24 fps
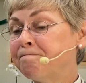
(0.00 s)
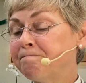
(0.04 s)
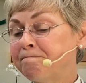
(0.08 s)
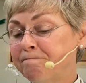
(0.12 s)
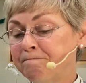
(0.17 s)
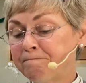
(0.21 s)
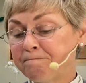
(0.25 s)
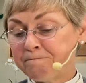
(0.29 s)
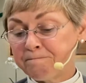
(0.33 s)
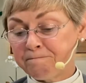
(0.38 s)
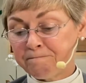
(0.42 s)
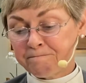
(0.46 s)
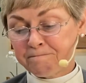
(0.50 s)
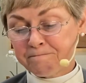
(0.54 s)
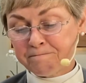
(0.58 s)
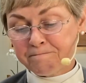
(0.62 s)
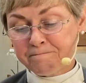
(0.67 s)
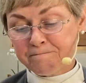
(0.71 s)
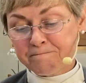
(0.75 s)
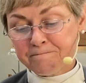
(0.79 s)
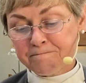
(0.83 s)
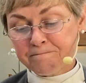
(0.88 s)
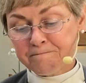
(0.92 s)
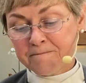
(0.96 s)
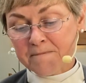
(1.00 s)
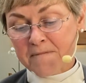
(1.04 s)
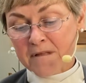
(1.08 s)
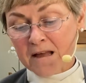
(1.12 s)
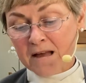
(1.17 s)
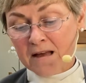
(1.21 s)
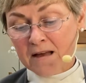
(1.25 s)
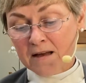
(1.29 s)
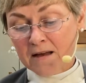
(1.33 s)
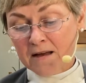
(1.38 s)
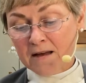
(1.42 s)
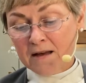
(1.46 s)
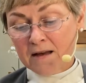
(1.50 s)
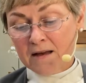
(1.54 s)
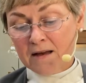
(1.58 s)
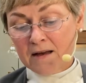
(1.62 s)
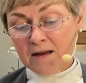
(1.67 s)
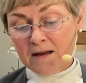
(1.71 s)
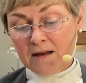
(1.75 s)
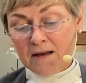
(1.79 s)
Nobody speaks.